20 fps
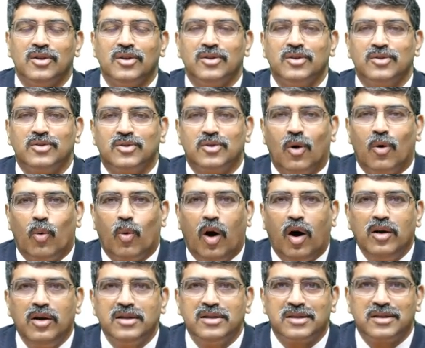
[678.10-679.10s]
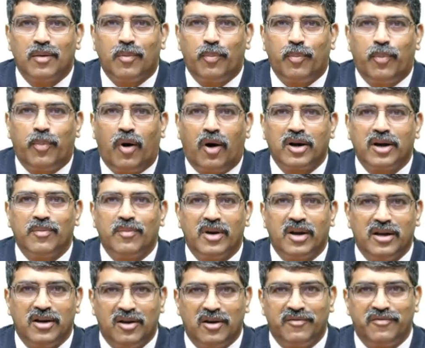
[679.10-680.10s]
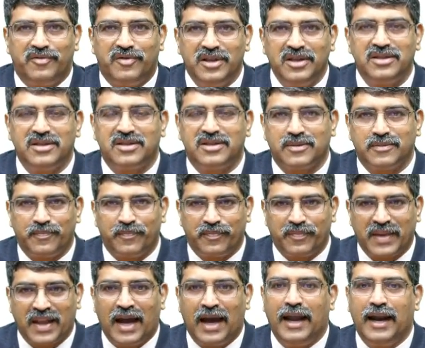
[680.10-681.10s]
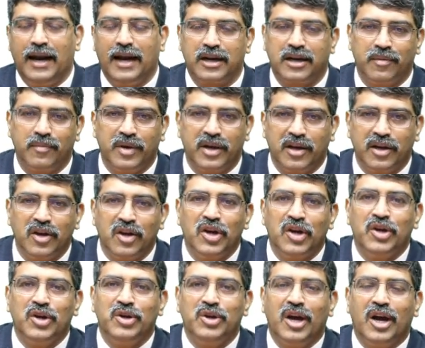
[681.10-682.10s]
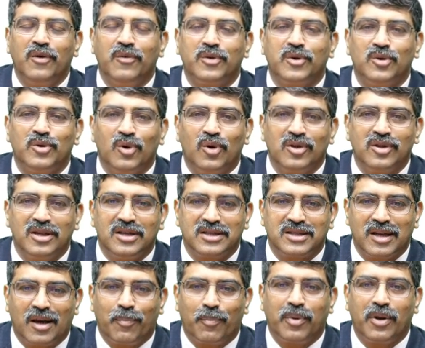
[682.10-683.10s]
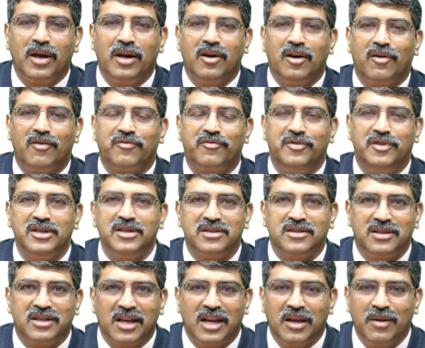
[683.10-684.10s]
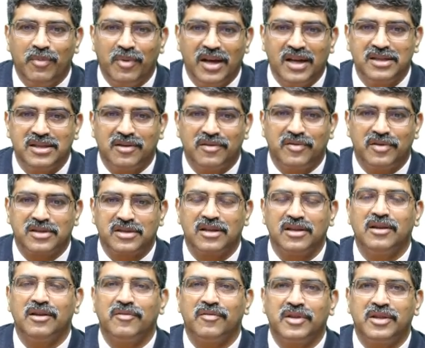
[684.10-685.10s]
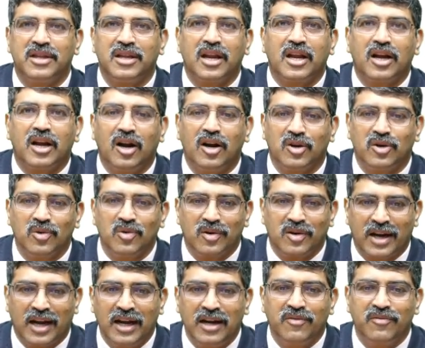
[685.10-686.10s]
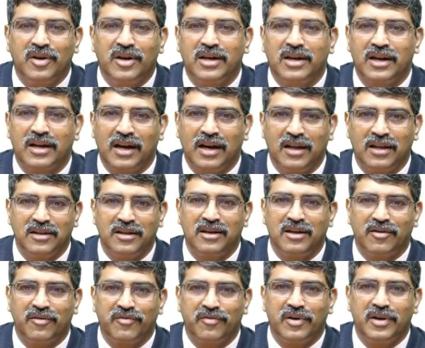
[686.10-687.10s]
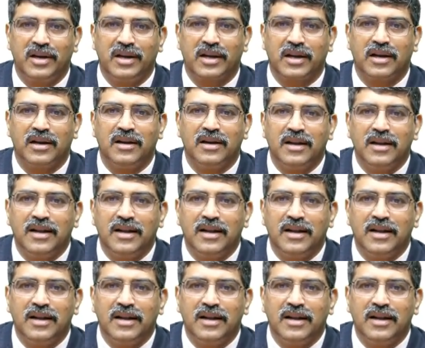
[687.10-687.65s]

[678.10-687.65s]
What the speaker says: So, what is the bottom line of this anatomy? You have to know the supply of this three major vessels with regard to right ventricle and the left ventricle.